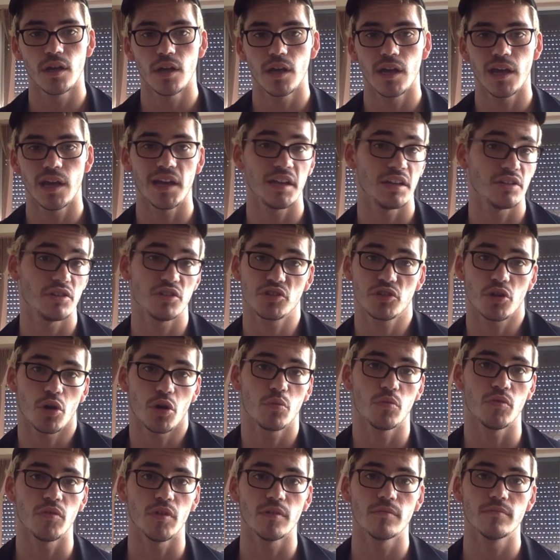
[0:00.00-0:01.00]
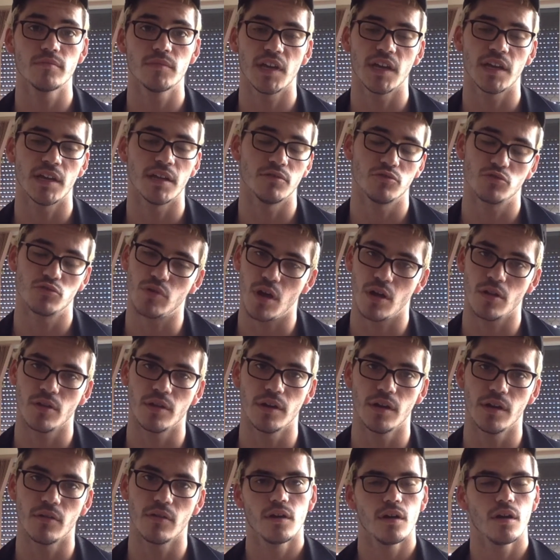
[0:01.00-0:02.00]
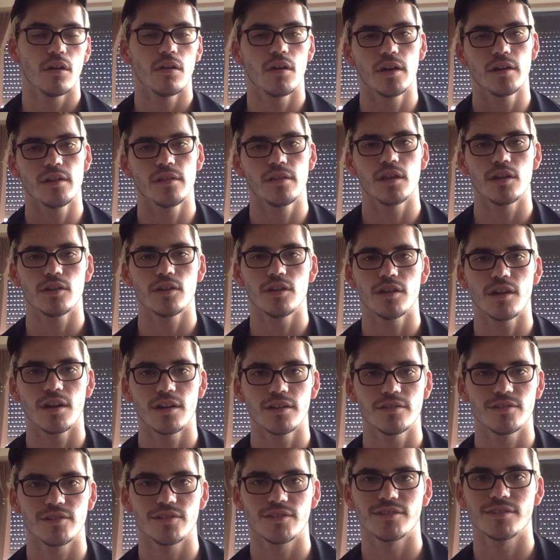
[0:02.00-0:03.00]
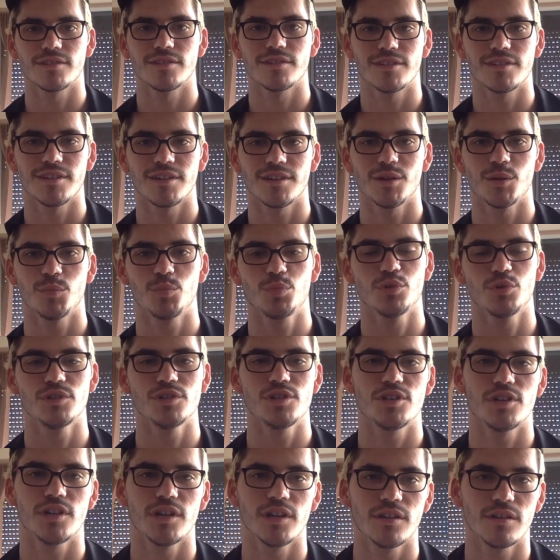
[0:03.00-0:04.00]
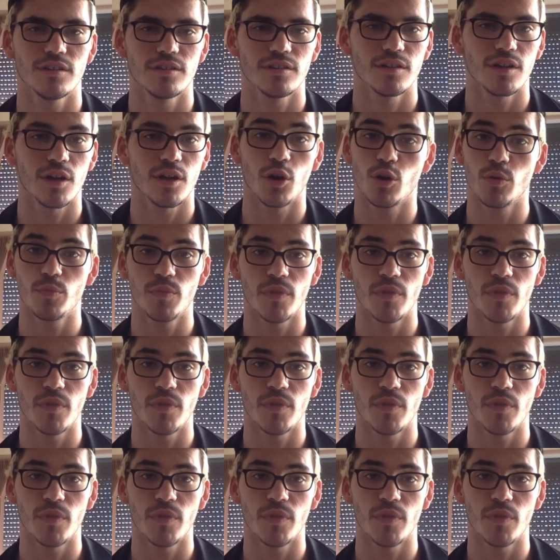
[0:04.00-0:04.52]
and just go with it and trial and error. Alrighty, thank you guys. Appreciate it. I hope